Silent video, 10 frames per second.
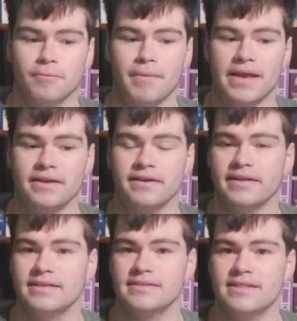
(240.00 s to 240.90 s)
made it
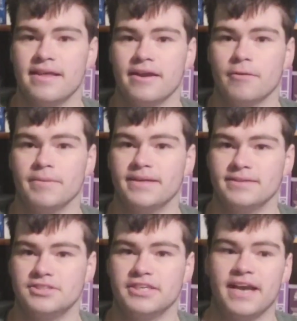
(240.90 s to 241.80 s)
in there
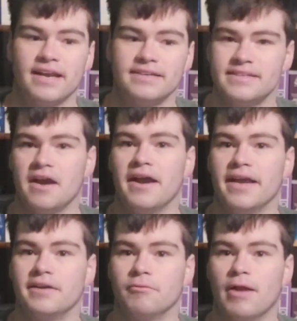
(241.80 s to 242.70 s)
because she kind of
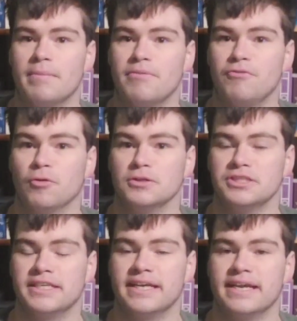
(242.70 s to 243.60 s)
died right before
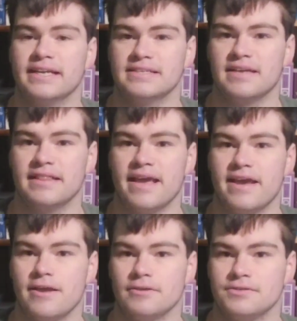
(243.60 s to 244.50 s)
she could get inside the
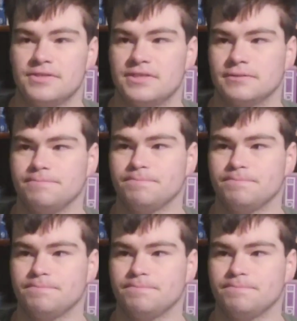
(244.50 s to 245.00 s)
house.